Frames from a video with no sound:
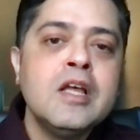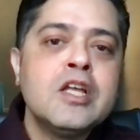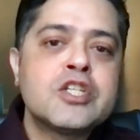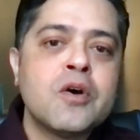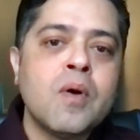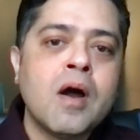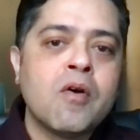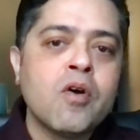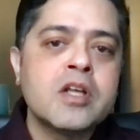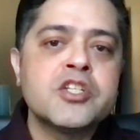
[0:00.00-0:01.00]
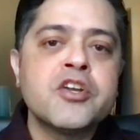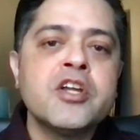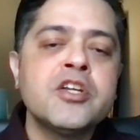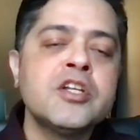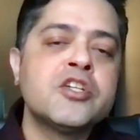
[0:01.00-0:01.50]
So our
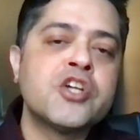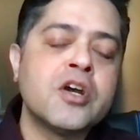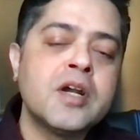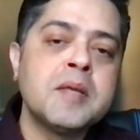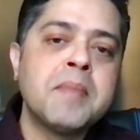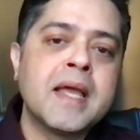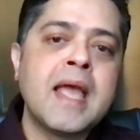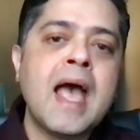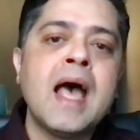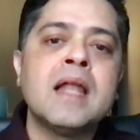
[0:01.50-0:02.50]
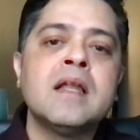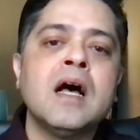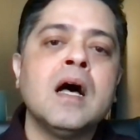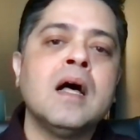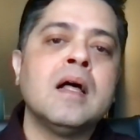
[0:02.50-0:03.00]
orchestration journey began
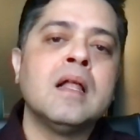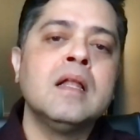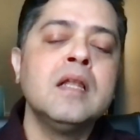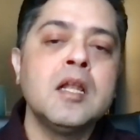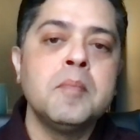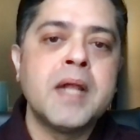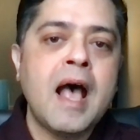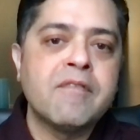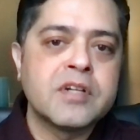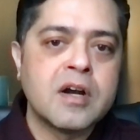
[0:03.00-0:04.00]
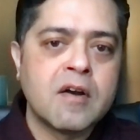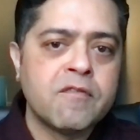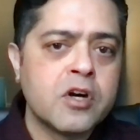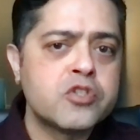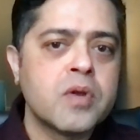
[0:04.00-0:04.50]
uh, a little bit after our
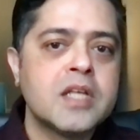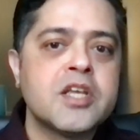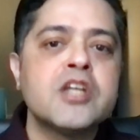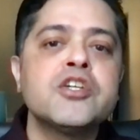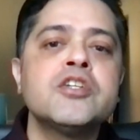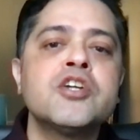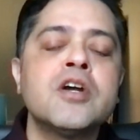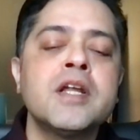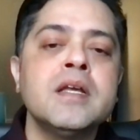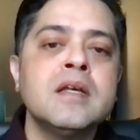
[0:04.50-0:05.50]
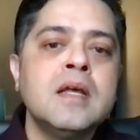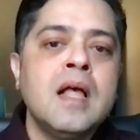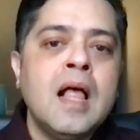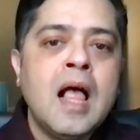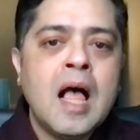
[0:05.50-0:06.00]
virtualization journey,
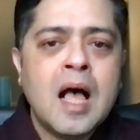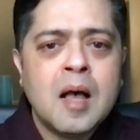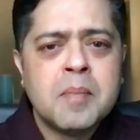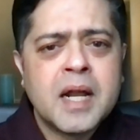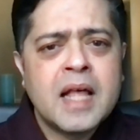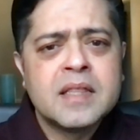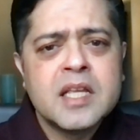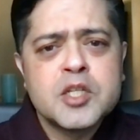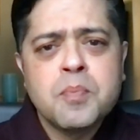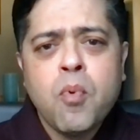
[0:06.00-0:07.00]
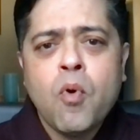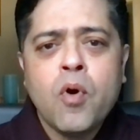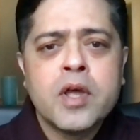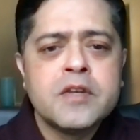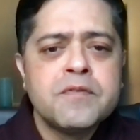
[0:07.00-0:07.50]
uh, but at this
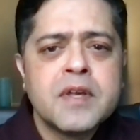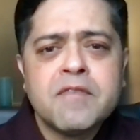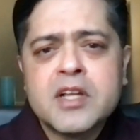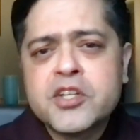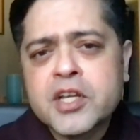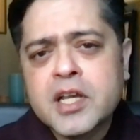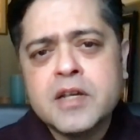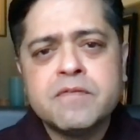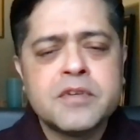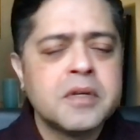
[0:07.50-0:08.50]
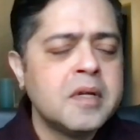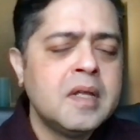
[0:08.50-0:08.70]
point we have achieved